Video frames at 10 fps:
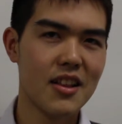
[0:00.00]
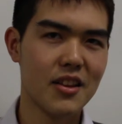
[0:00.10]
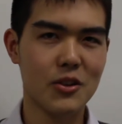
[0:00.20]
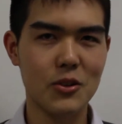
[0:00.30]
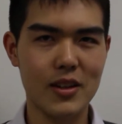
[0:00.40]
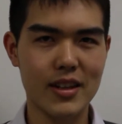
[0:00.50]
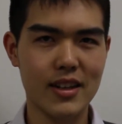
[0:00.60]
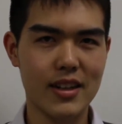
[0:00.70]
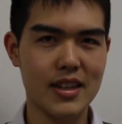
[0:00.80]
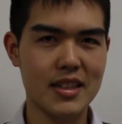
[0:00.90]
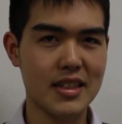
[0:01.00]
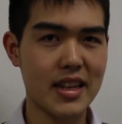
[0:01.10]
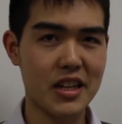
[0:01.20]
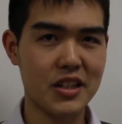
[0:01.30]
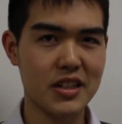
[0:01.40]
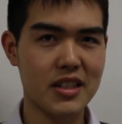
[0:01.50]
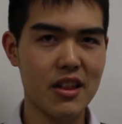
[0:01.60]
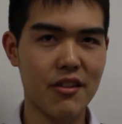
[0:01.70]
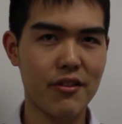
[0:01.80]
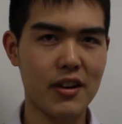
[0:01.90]
The cooling occurs in stages.
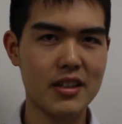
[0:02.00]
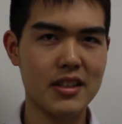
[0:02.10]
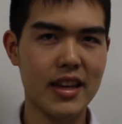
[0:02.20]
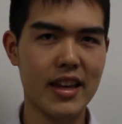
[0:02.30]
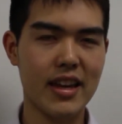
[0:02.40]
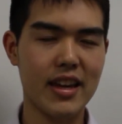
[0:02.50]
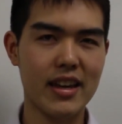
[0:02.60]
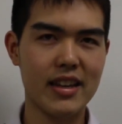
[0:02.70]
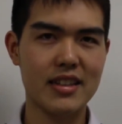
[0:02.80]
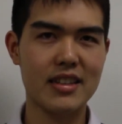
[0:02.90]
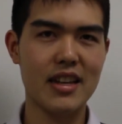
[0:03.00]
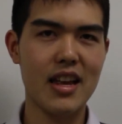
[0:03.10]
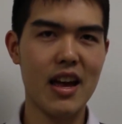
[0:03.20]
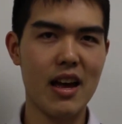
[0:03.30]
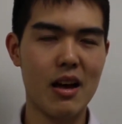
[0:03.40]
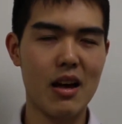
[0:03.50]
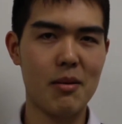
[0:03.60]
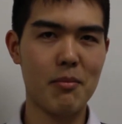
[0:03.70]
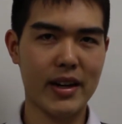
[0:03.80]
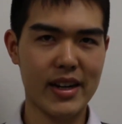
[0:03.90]
The first is
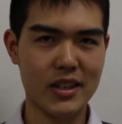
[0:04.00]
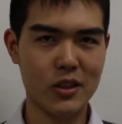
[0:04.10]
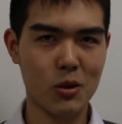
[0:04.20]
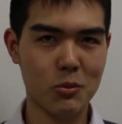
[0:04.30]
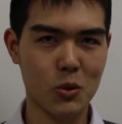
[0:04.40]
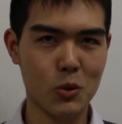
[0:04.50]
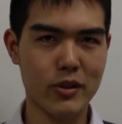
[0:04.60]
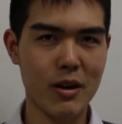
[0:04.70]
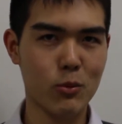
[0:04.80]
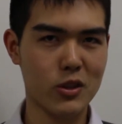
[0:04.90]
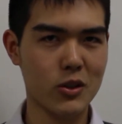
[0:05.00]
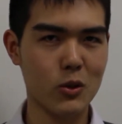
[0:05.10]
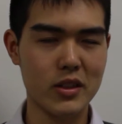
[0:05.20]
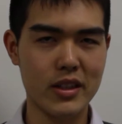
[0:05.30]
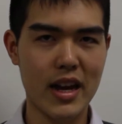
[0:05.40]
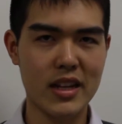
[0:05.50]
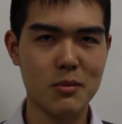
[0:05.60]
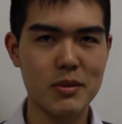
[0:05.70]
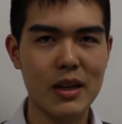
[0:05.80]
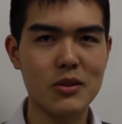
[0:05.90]
a magnetic optical trap, which cools the
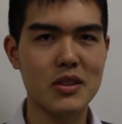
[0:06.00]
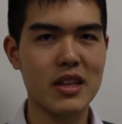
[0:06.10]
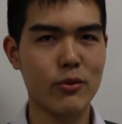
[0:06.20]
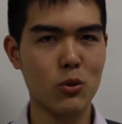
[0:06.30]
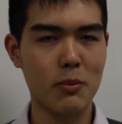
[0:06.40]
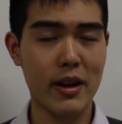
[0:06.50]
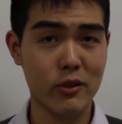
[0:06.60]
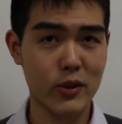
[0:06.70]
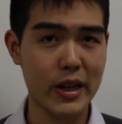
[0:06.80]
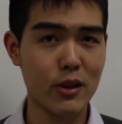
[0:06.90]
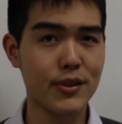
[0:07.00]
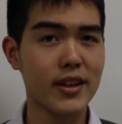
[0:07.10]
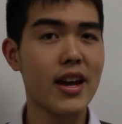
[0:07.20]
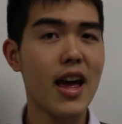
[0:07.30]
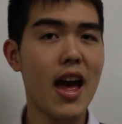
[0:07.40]
atoms down to several microkelvin.